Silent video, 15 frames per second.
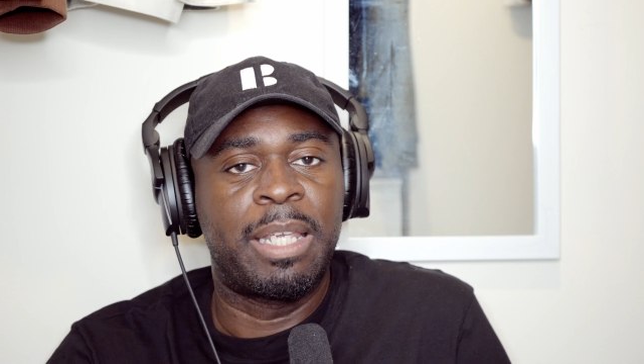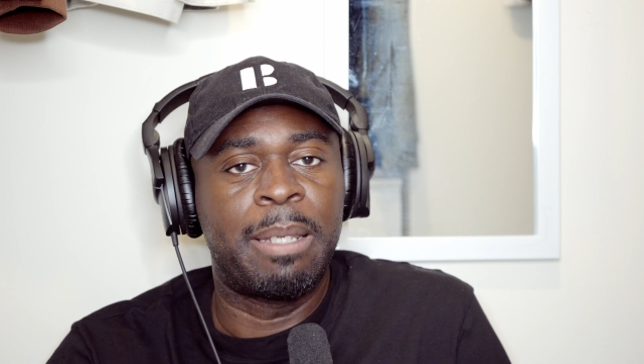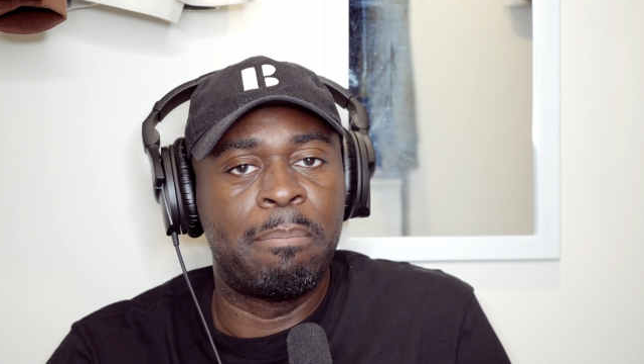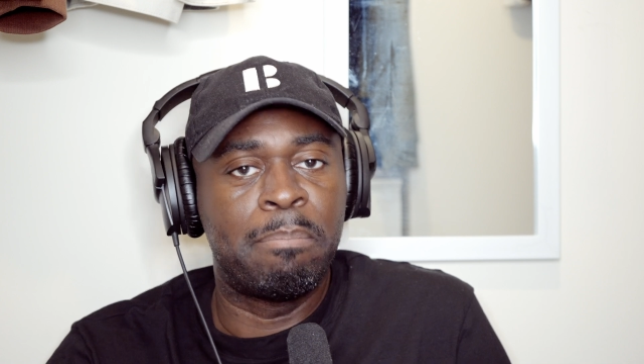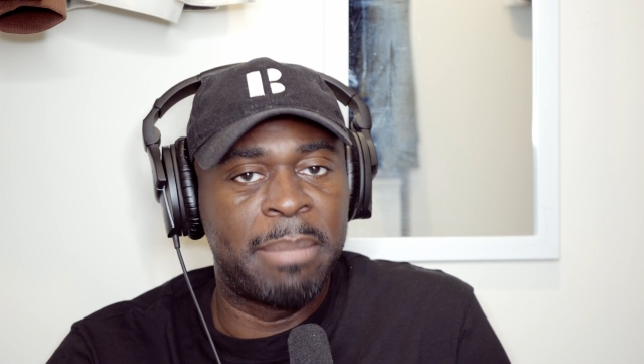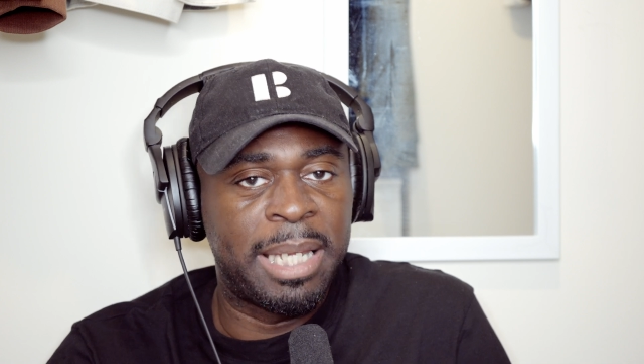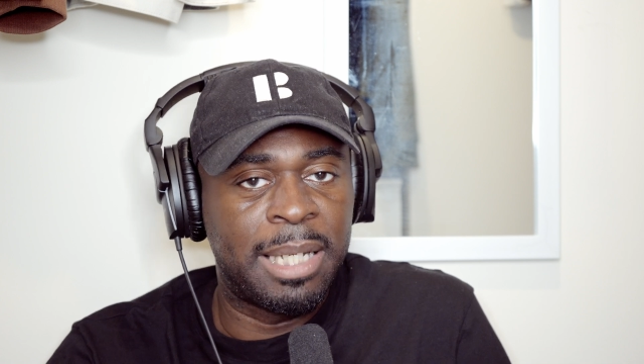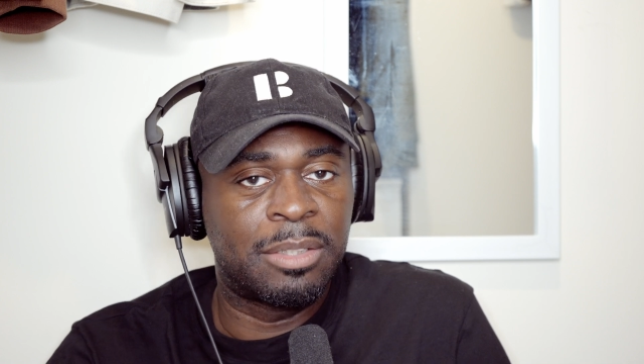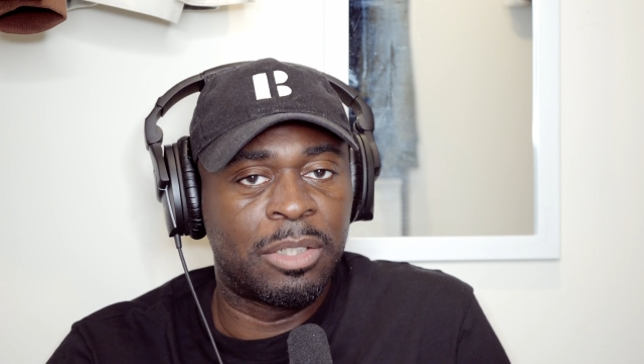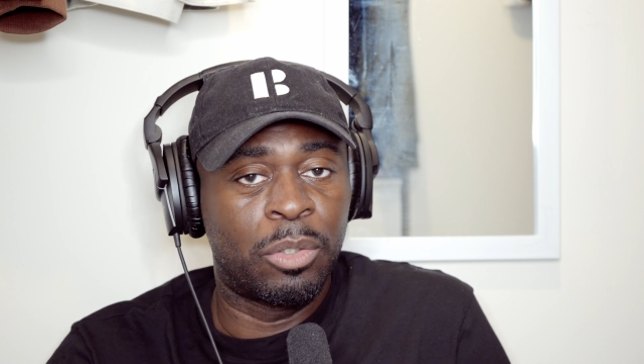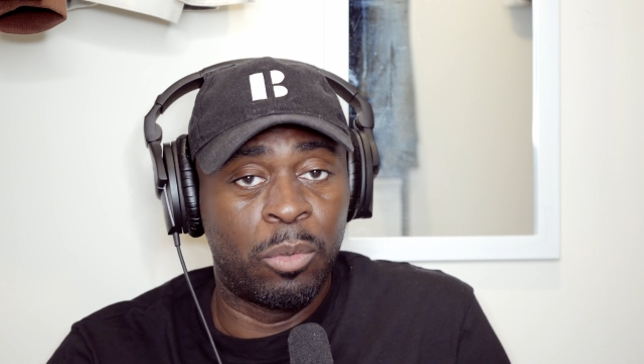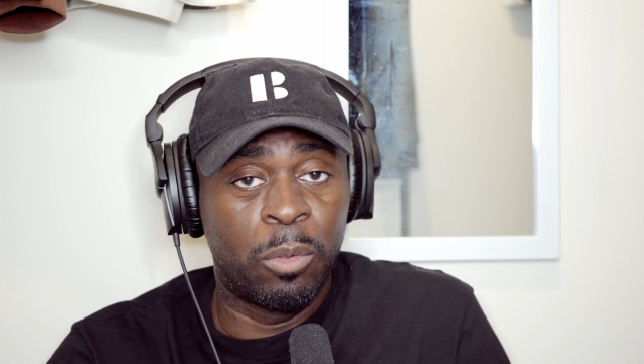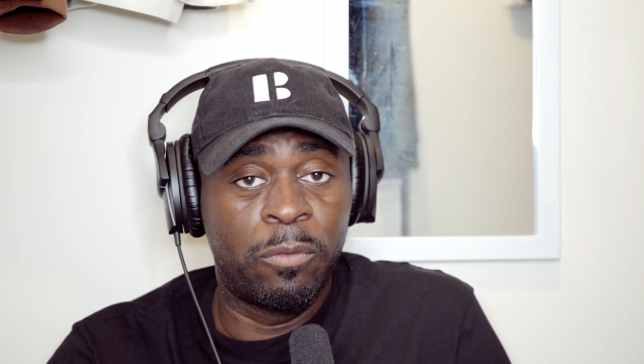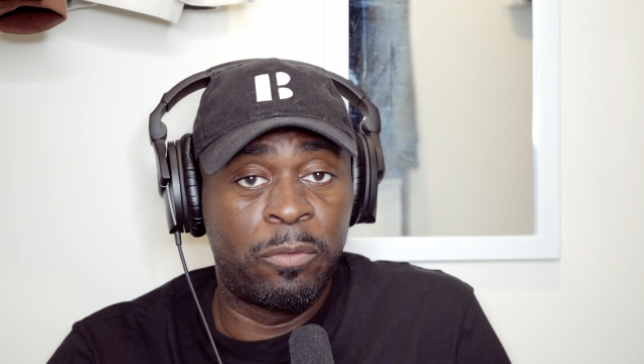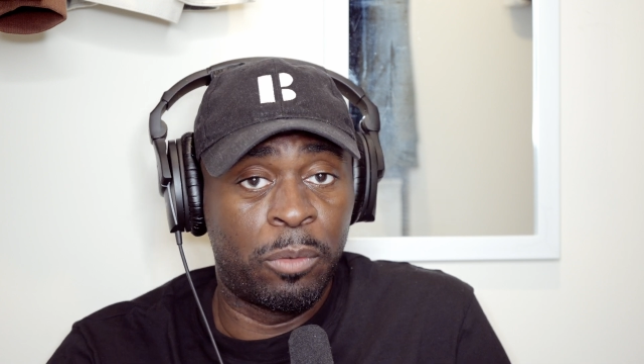It means an
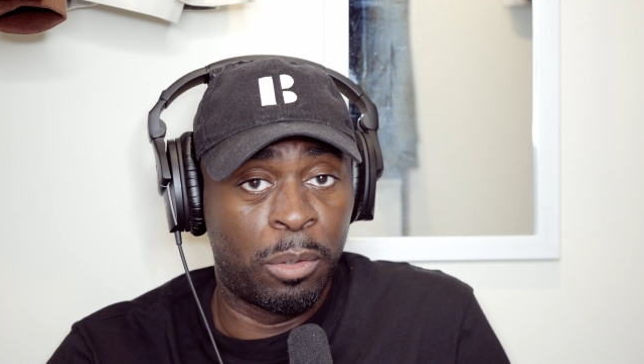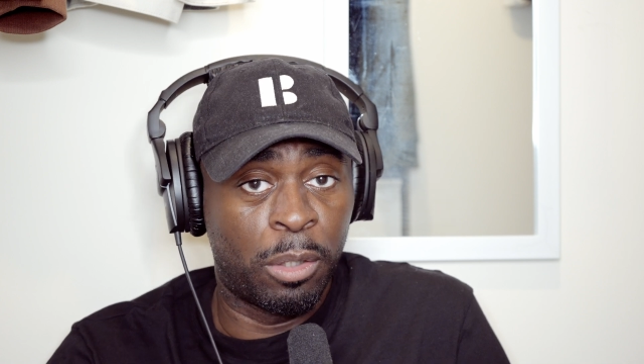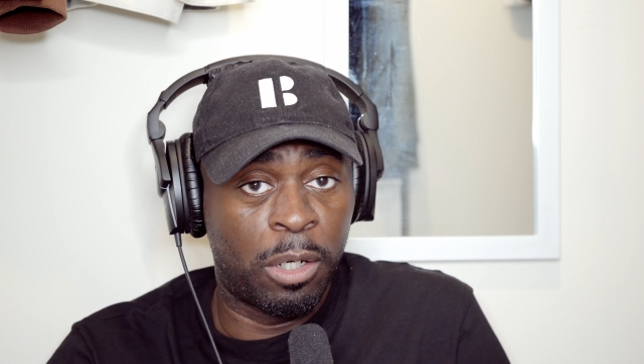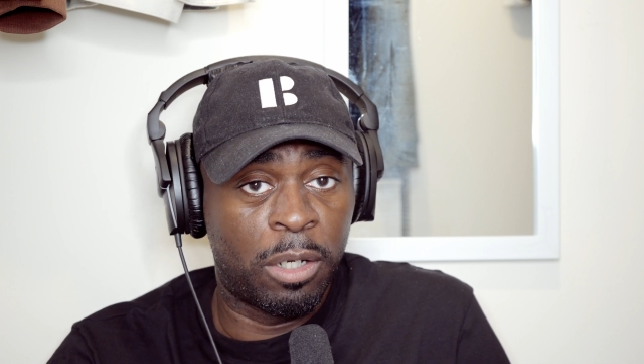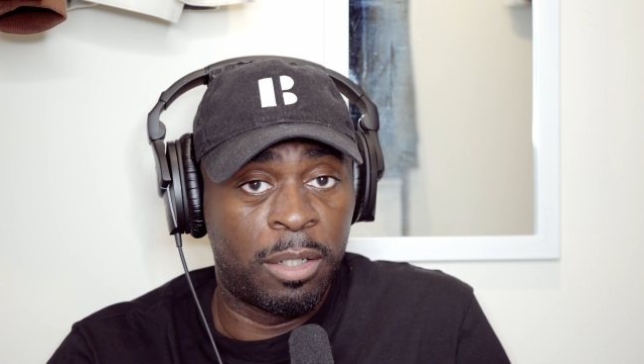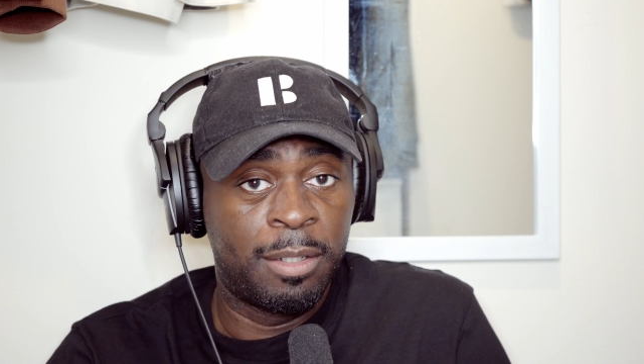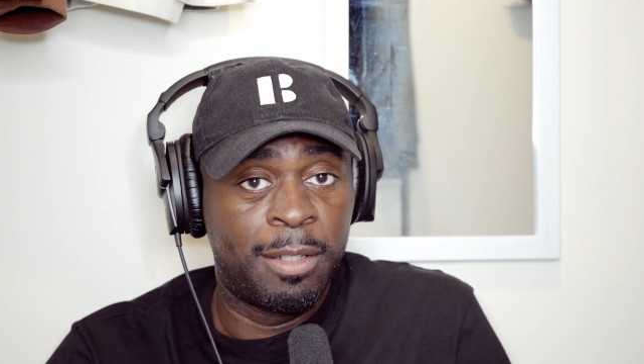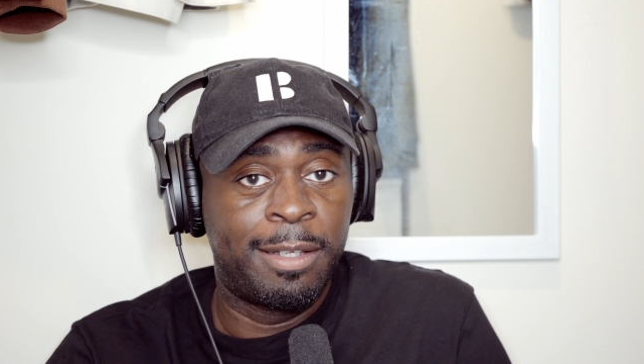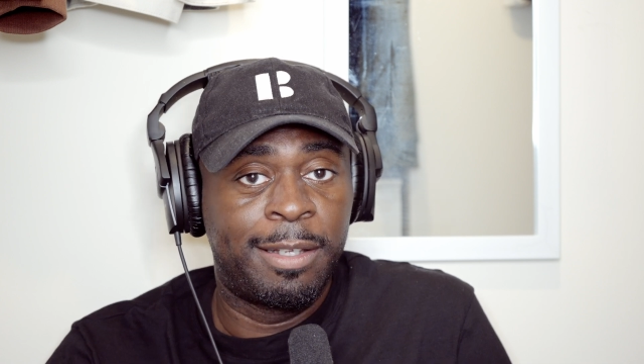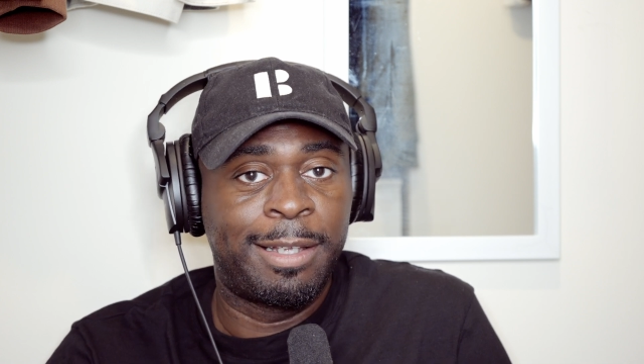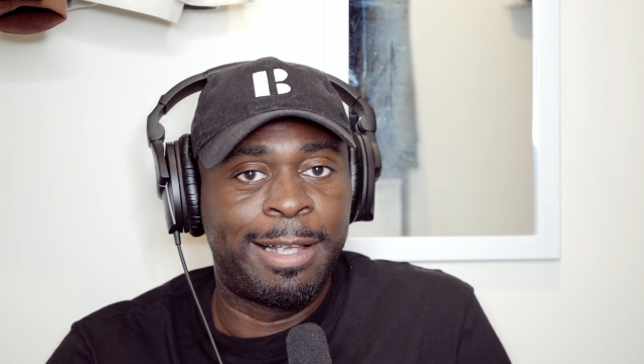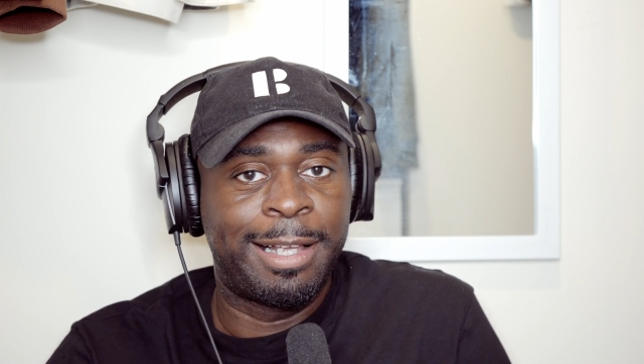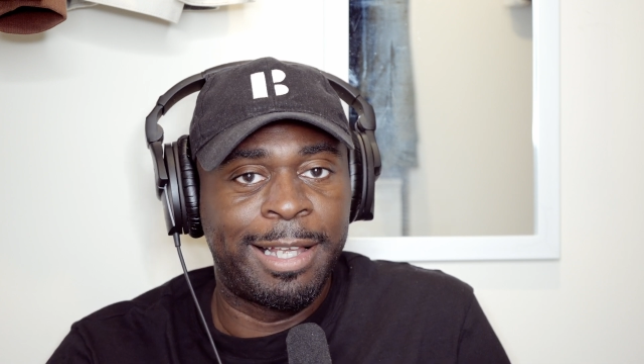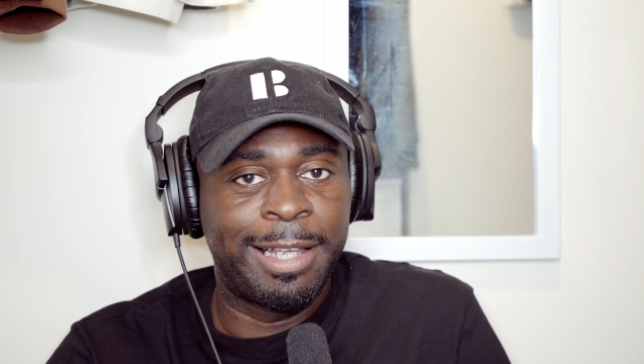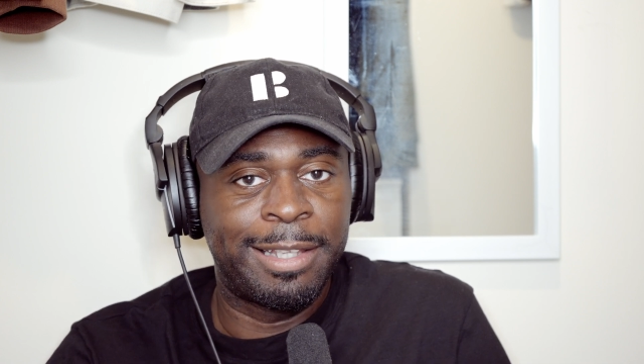awful lot
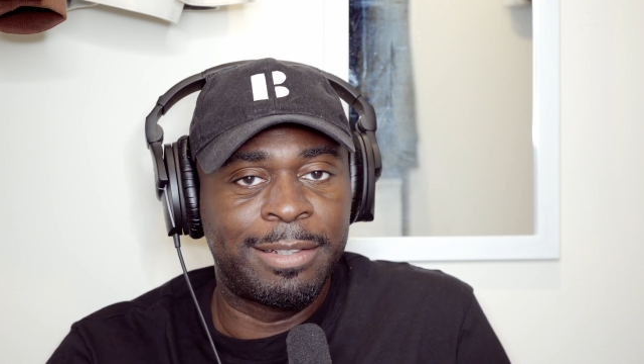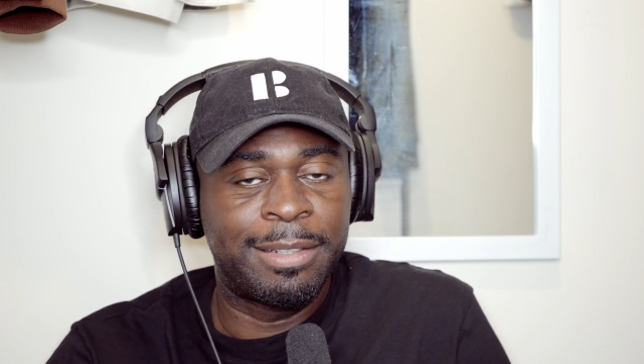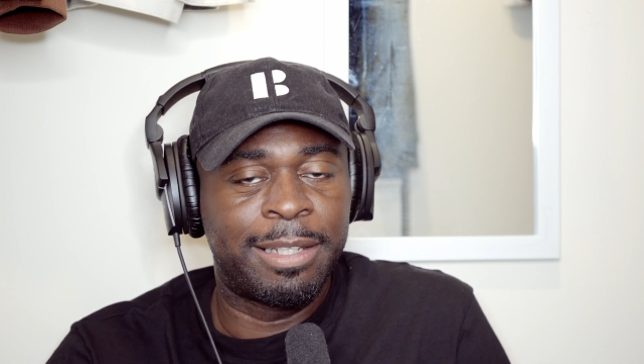and